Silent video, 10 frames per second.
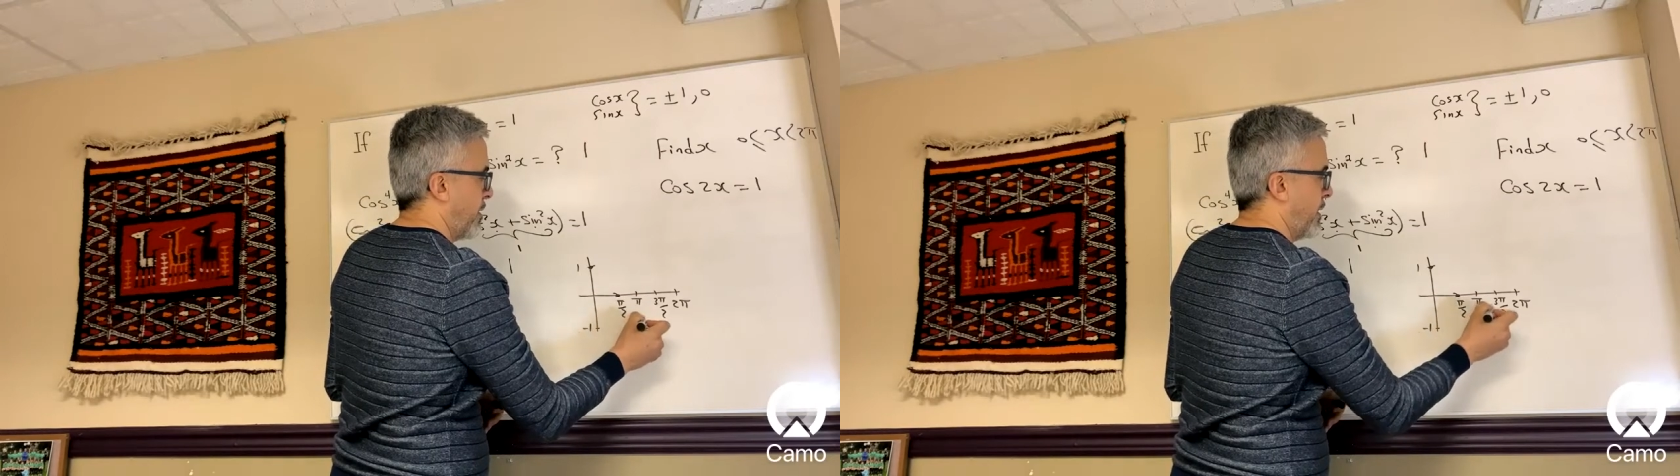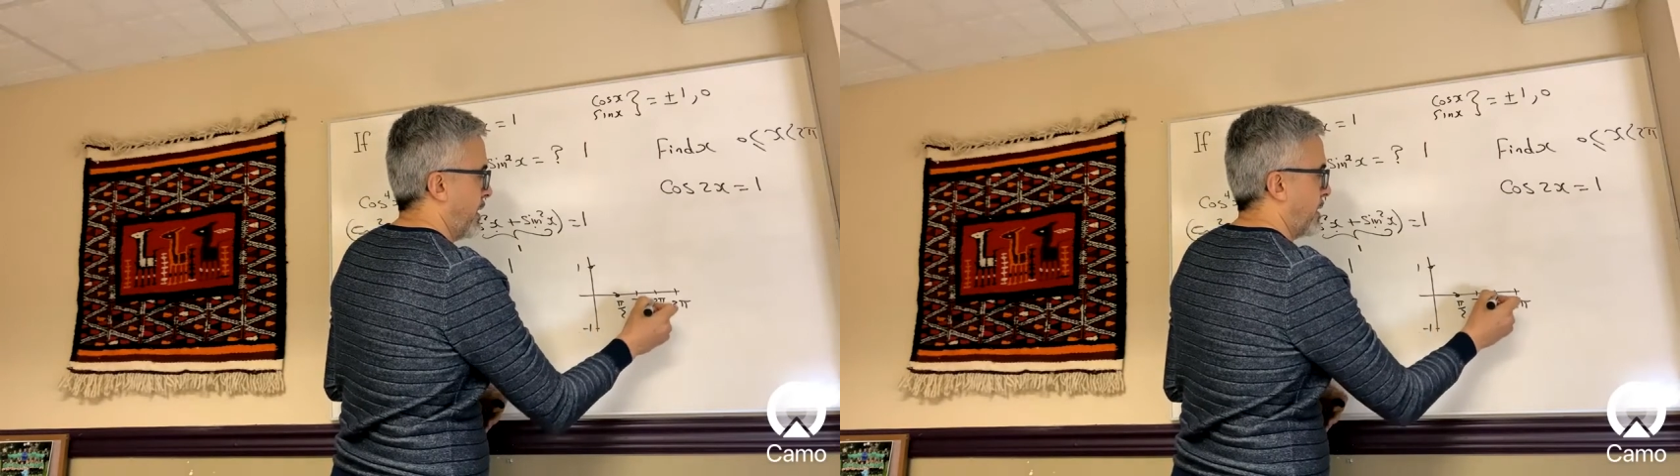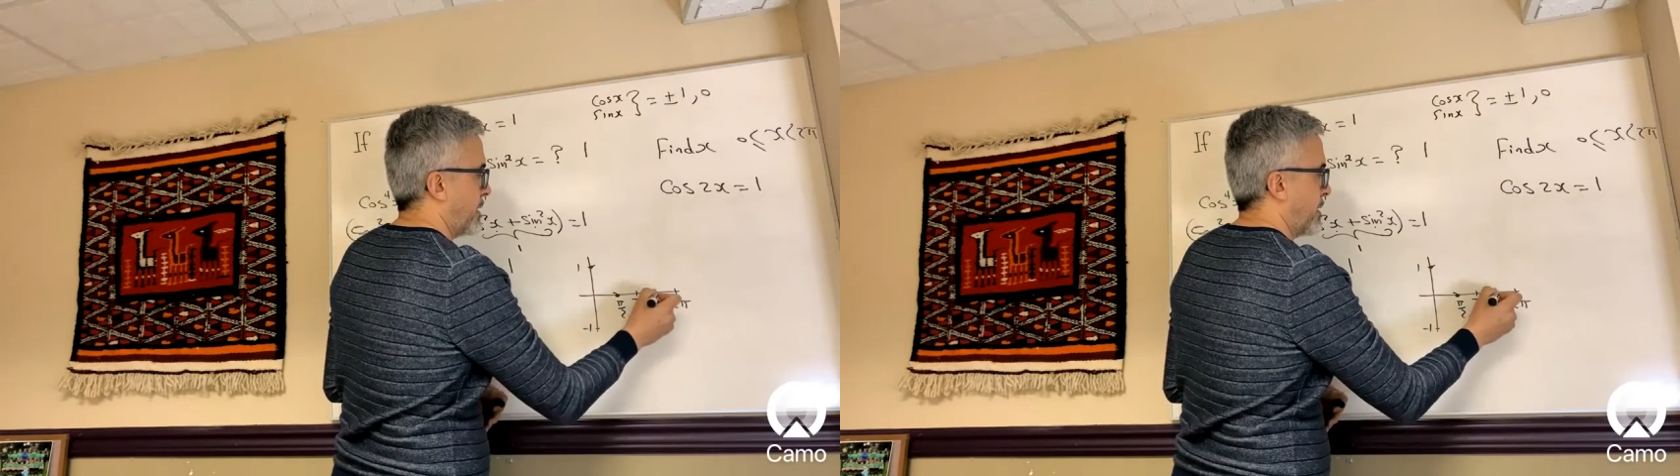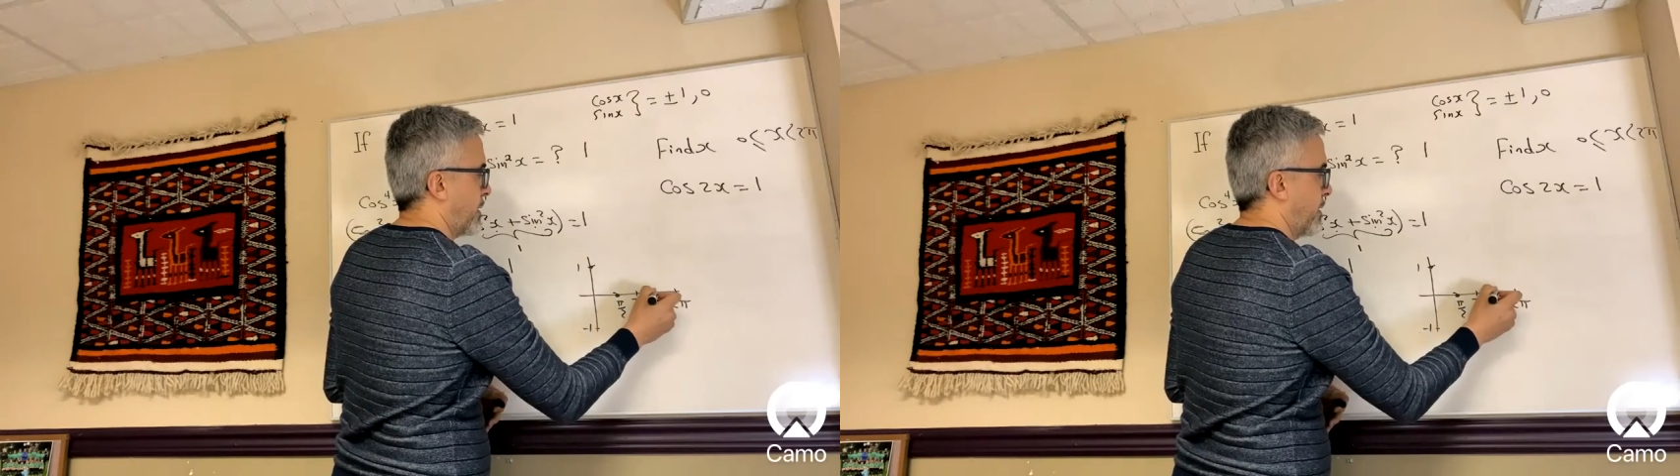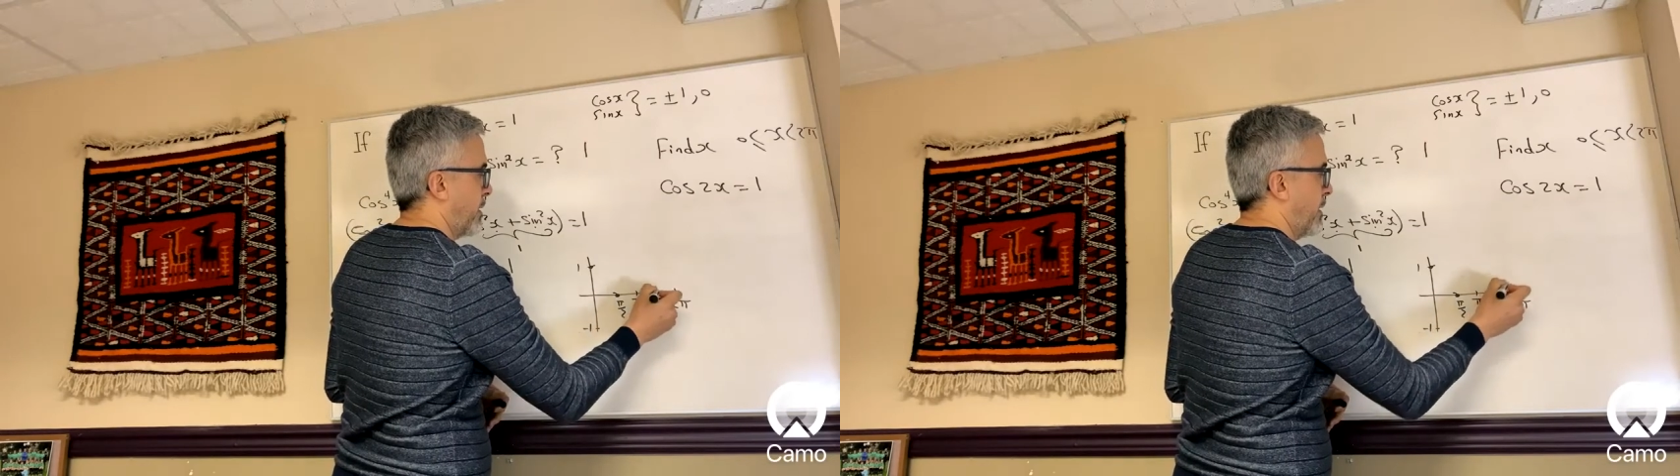this,
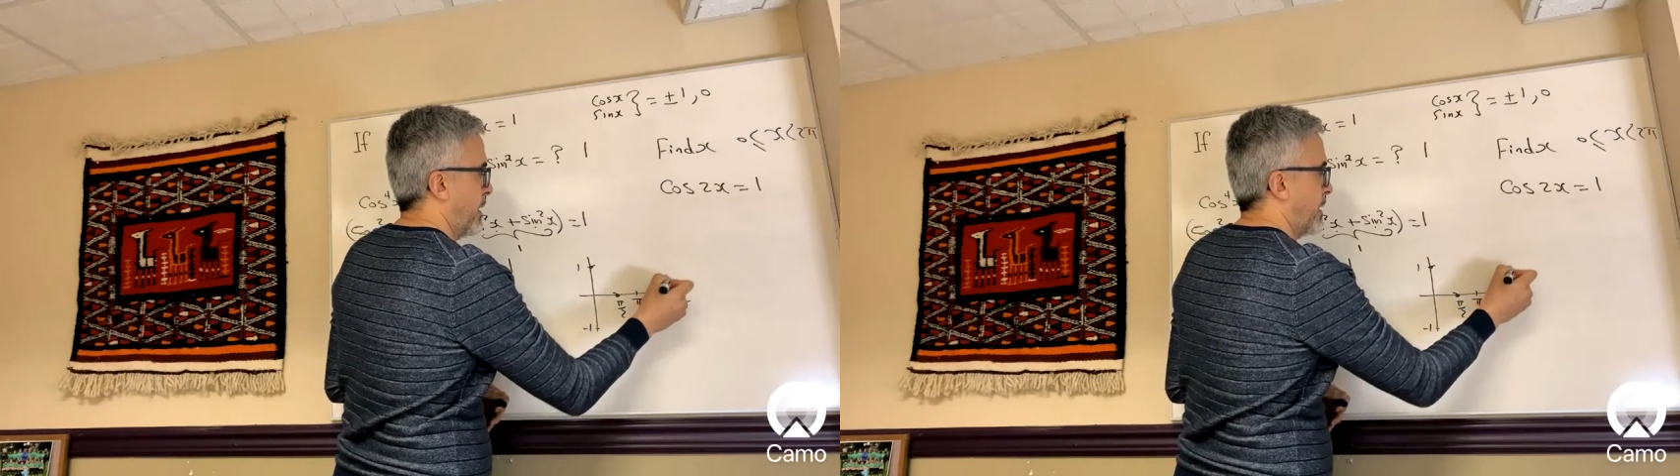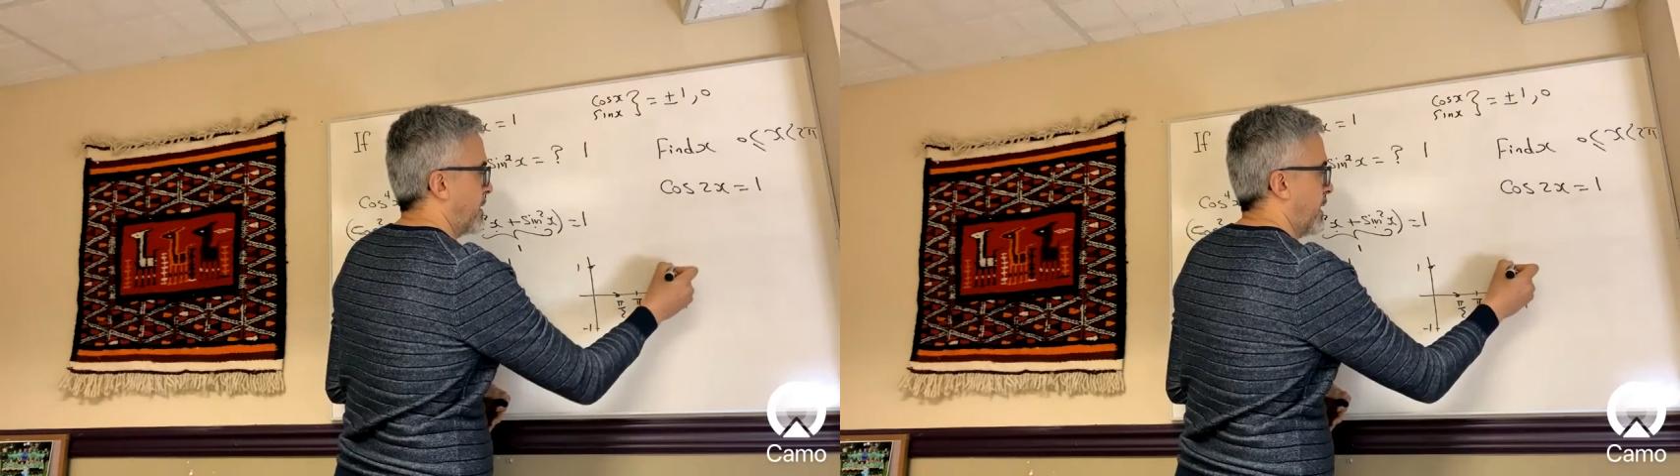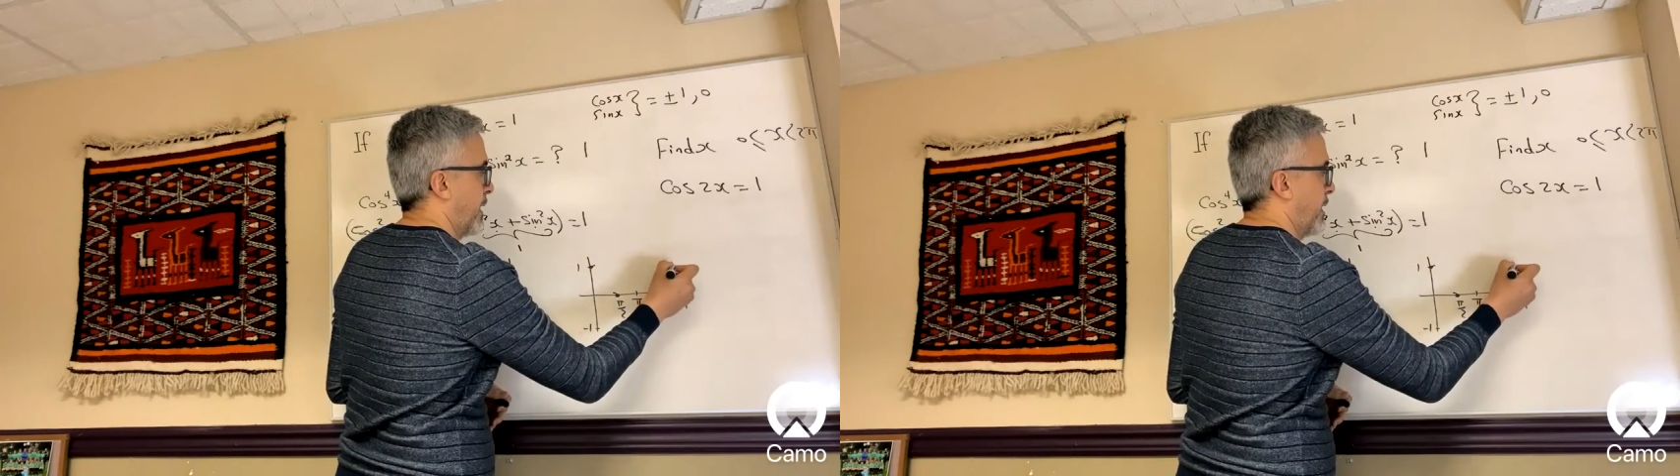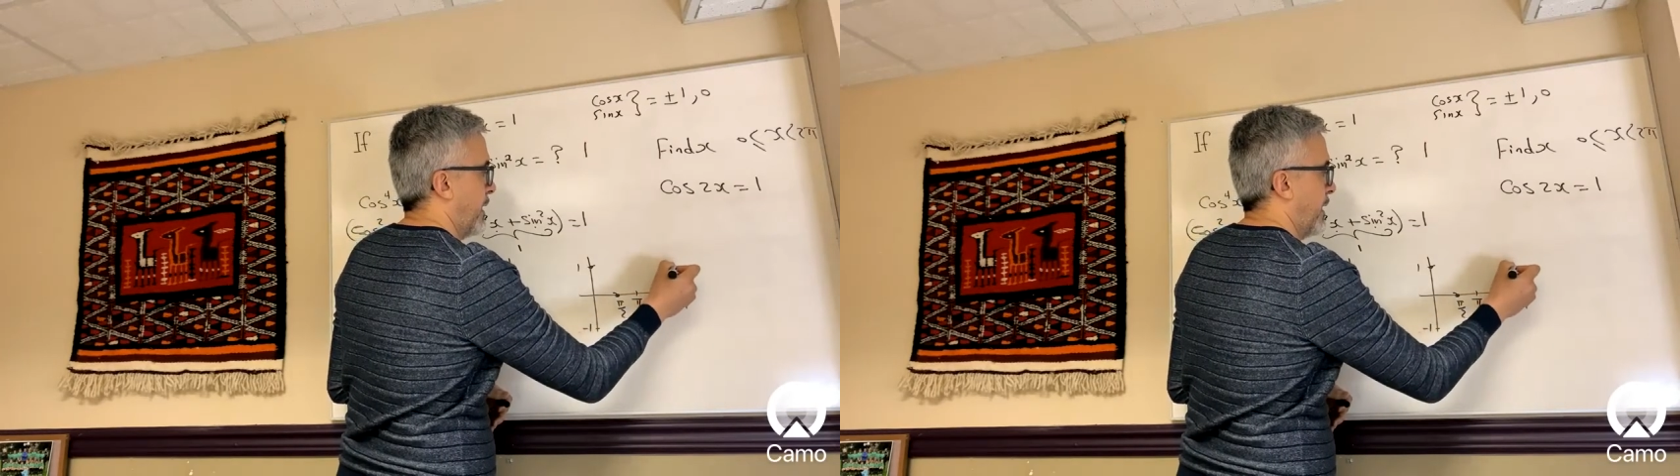this, and